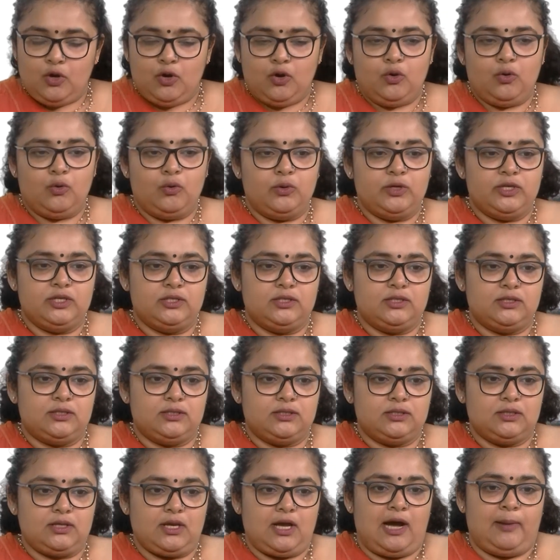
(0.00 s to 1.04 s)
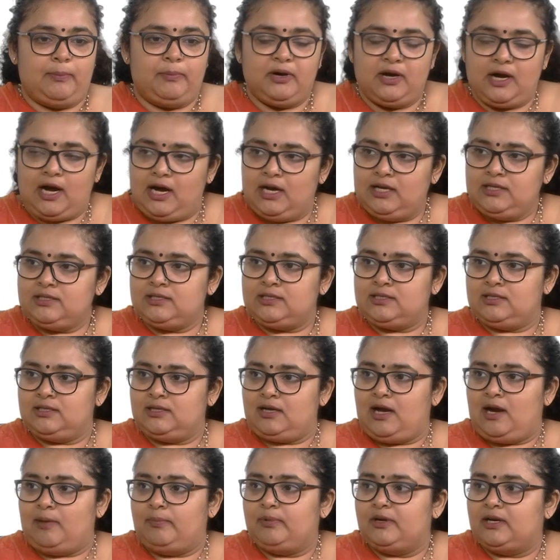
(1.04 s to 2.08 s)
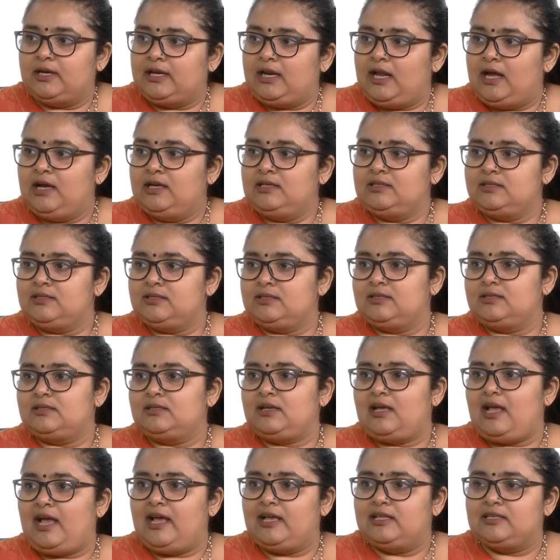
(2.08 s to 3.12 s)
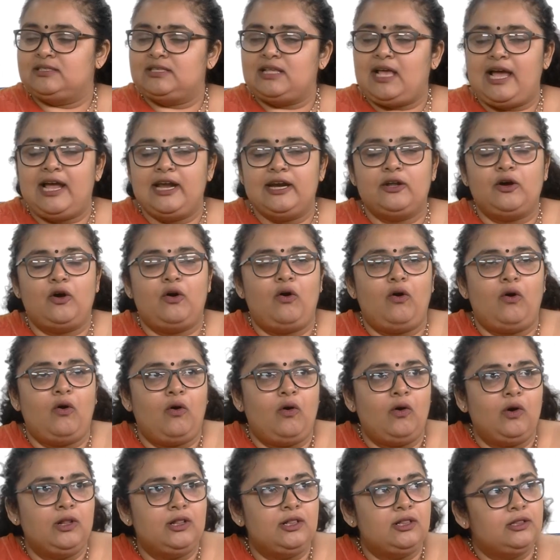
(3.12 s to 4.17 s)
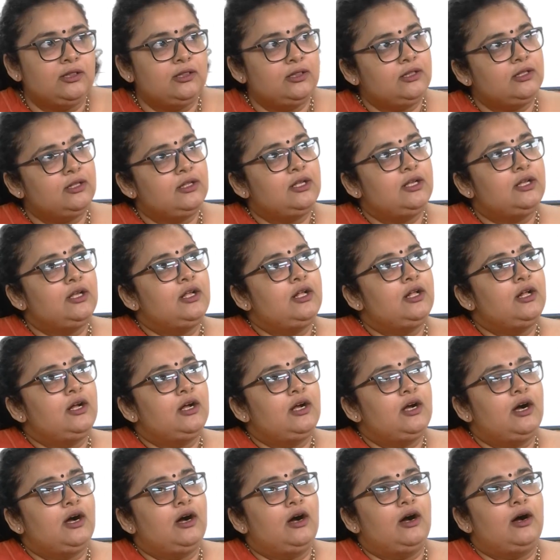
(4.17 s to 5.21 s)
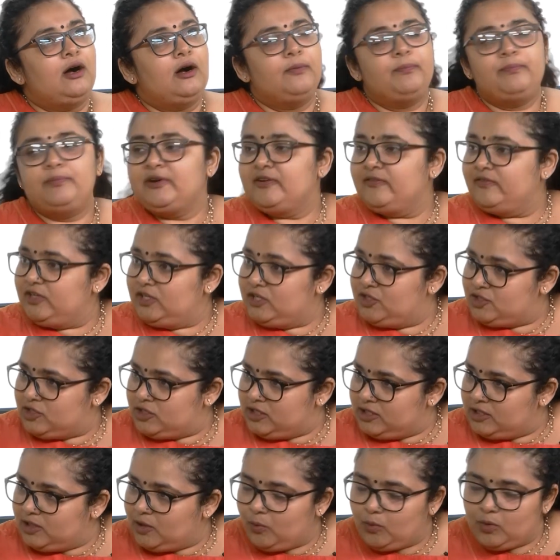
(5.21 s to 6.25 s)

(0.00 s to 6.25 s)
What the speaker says: who is upper caste, upper class, has had all privilege in the